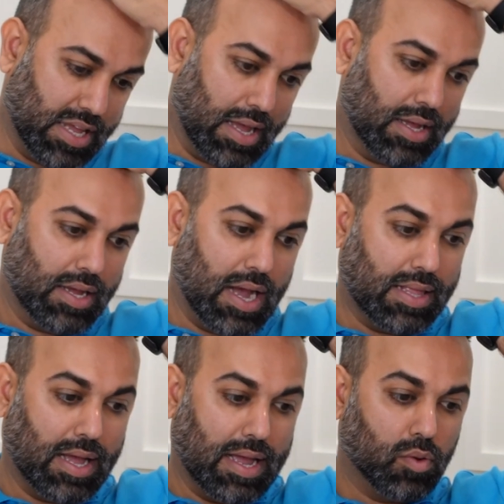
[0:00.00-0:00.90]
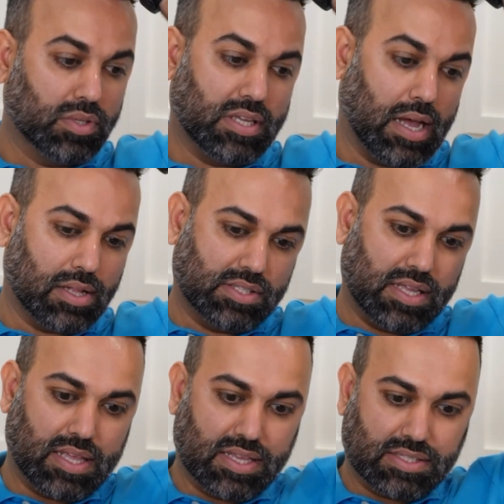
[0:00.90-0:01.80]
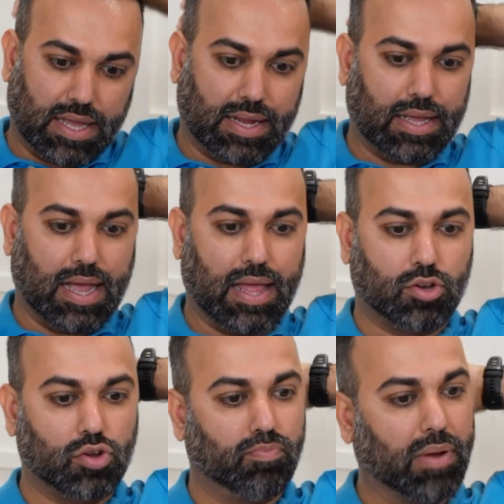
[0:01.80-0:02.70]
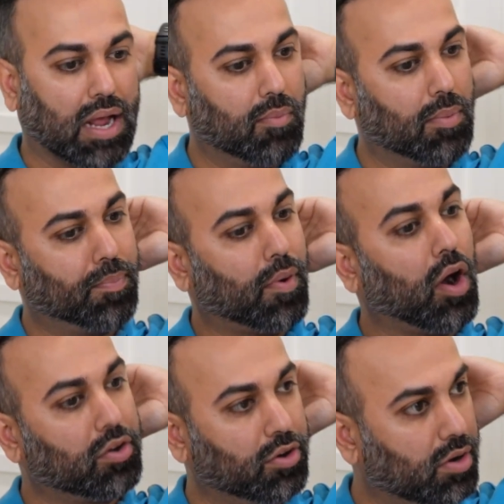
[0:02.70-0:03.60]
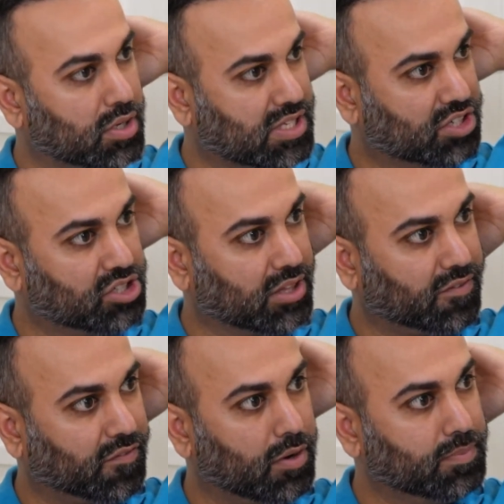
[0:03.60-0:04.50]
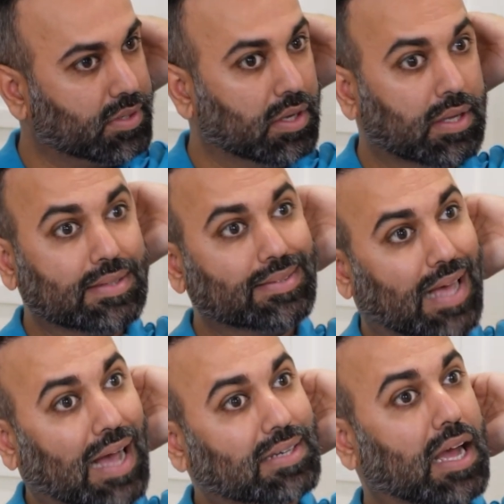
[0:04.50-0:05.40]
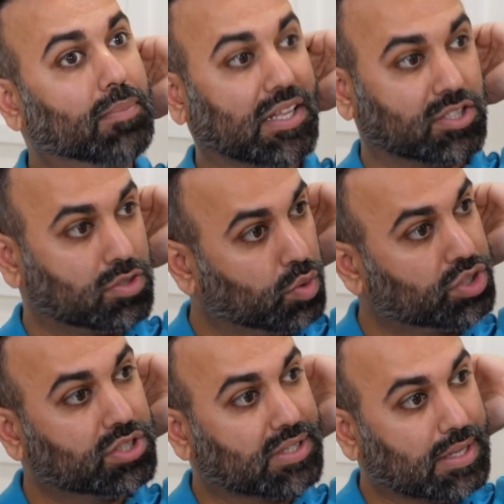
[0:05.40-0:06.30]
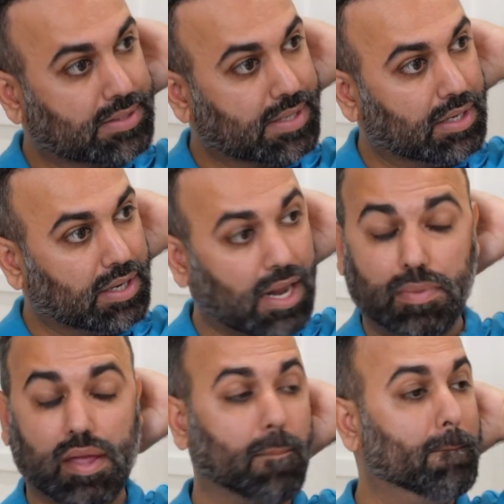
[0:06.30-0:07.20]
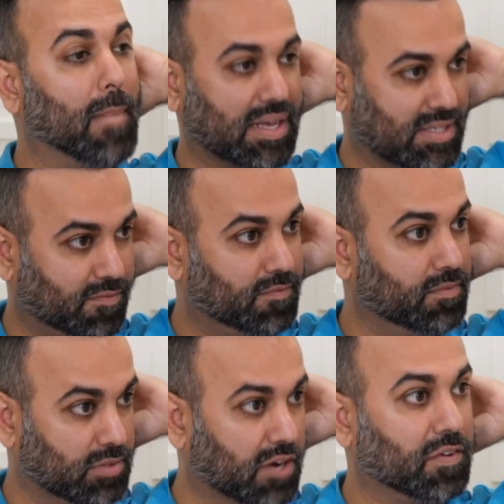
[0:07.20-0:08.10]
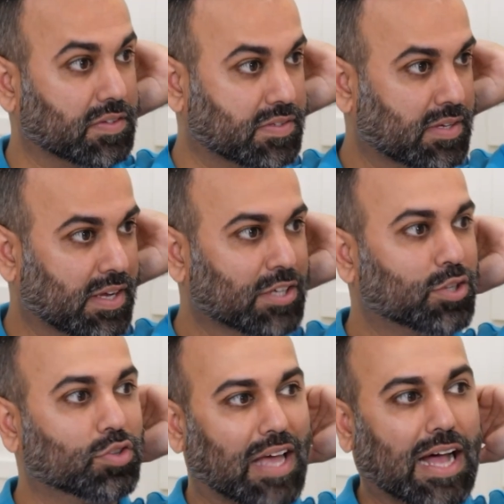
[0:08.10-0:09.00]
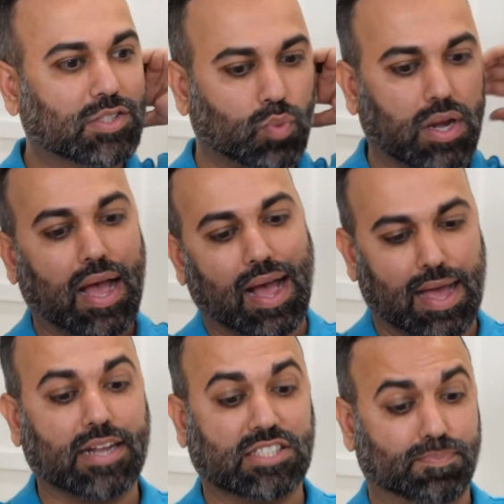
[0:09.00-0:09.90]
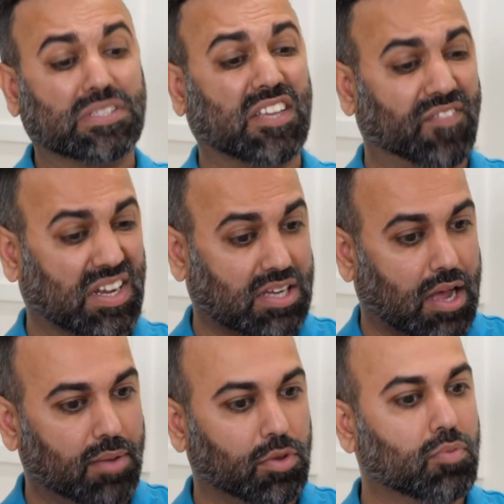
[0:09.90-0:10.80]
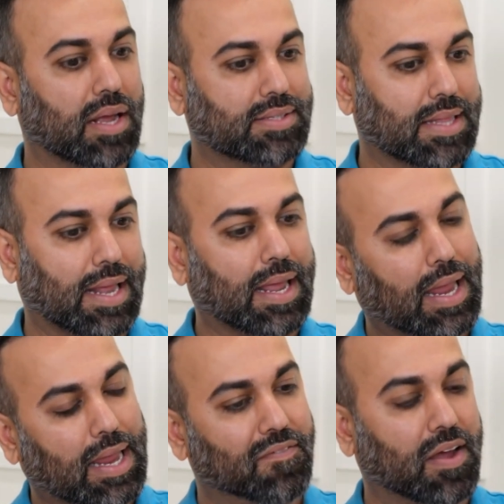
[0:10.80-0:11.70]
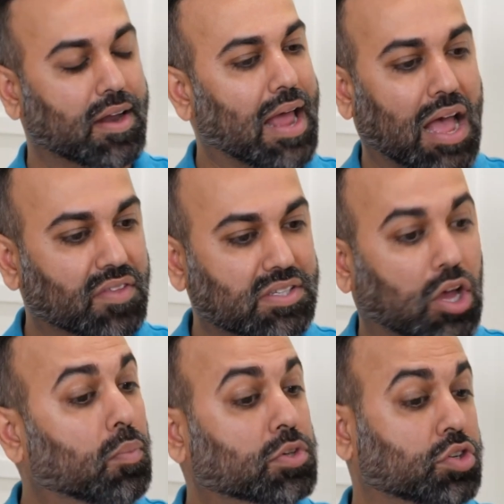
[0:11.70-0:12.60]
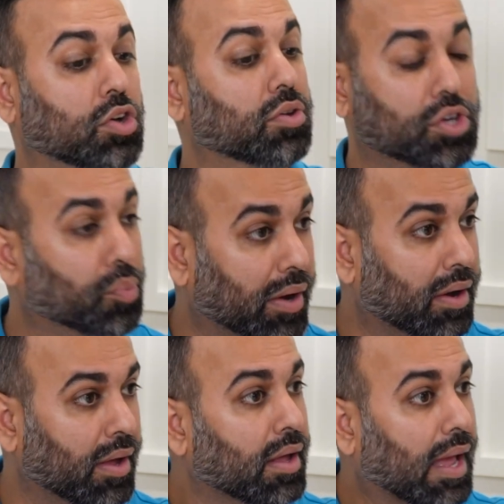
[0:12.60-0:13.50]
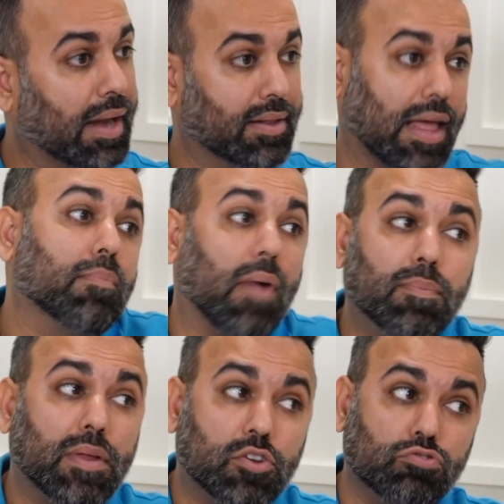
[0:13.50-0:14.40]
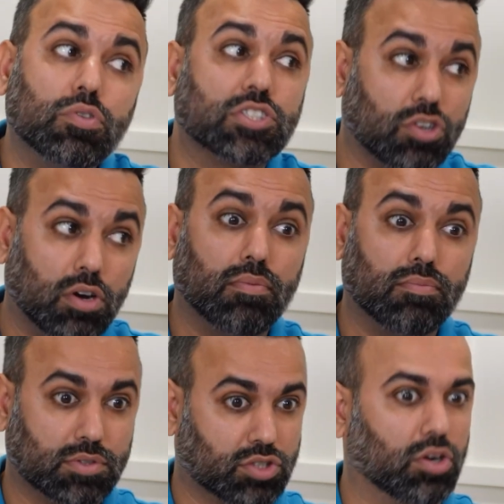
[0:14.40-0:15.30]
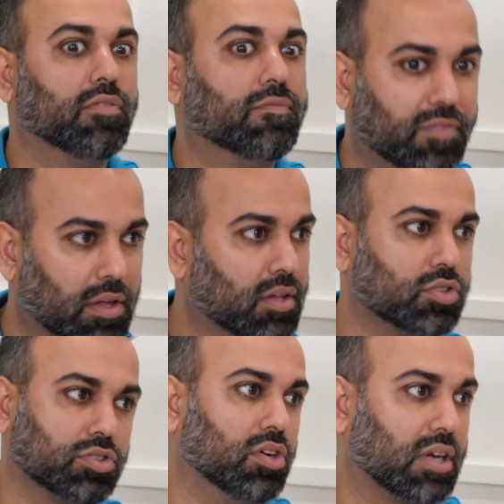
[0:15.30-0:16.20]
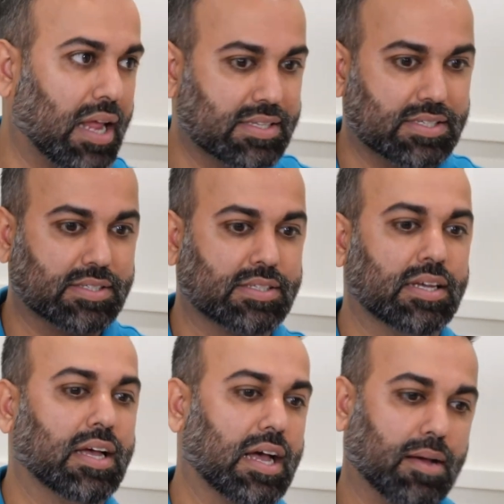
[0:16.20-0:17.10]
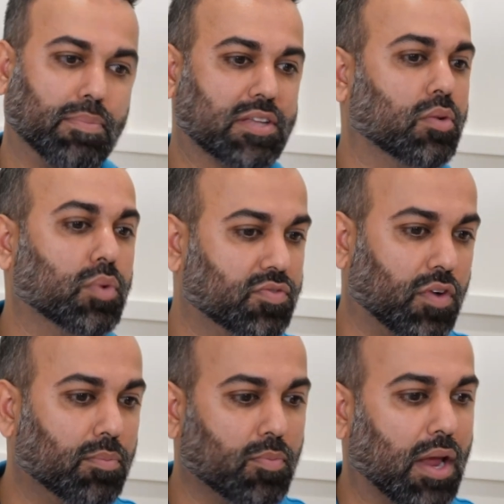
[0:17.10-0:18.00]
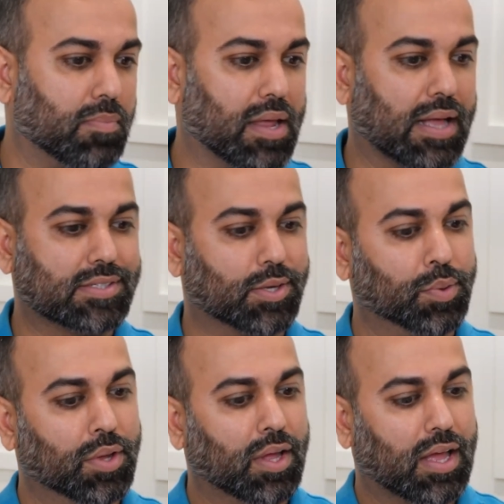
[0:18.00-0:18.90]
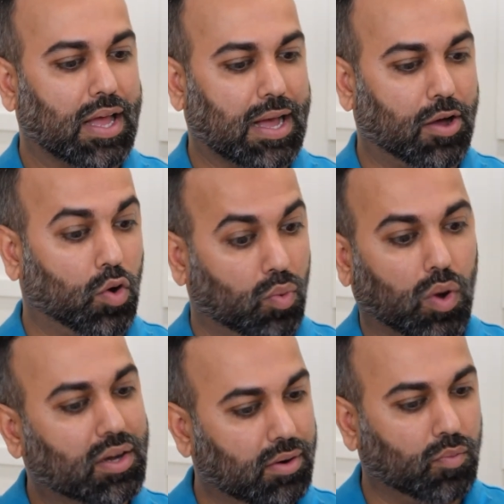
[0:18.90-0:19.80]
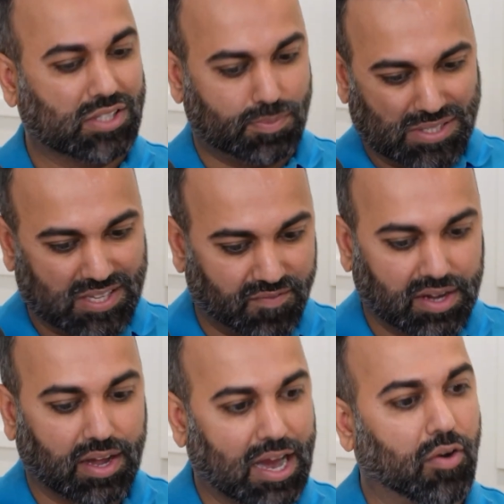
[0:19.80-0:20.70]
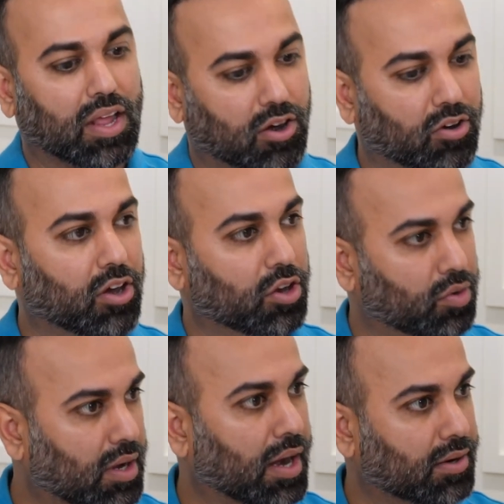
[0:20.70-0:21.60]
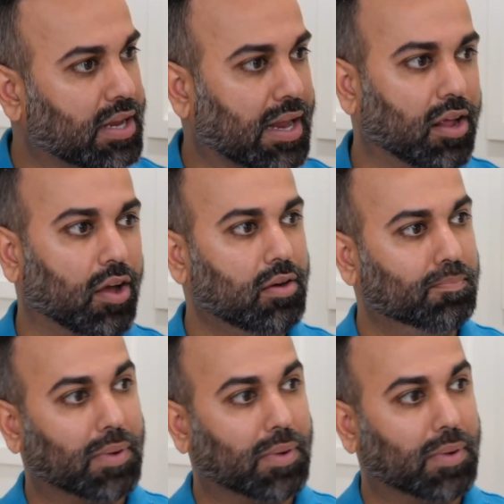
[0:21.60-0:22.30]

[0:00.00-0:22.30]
Yeah. I'll say this, to become a partner essentially at the firms, that time, that social skill set can be a massive difference. Yeah. So that's when at a specific time you might say that, hey, if I didn't have this, I almost couldn't do it. And that might be true in certain fields or certain cases based on which firm you might be at. So or what specific accounting career you were kind of taking on.